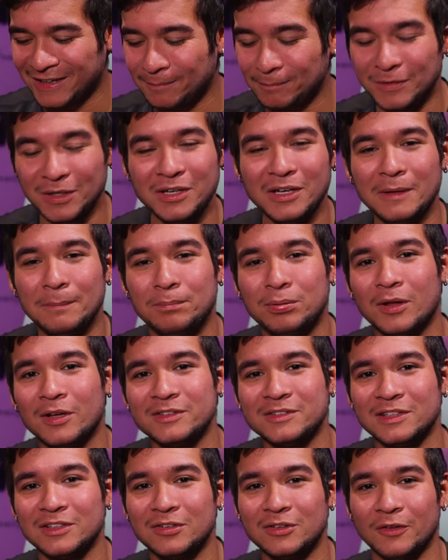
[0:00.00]
literally
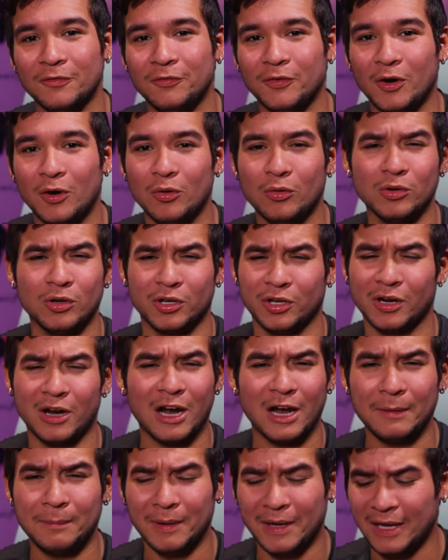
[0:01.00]
plugs into the phone or your
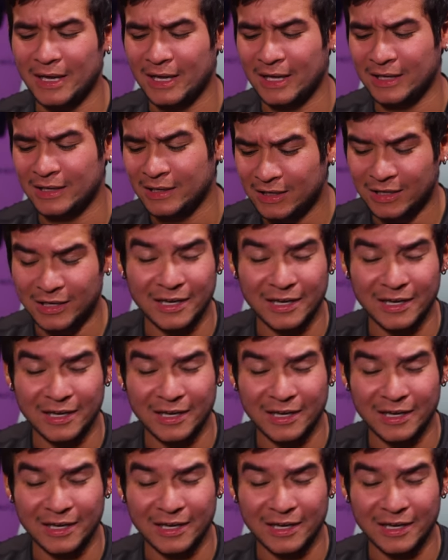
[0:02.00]
iPad,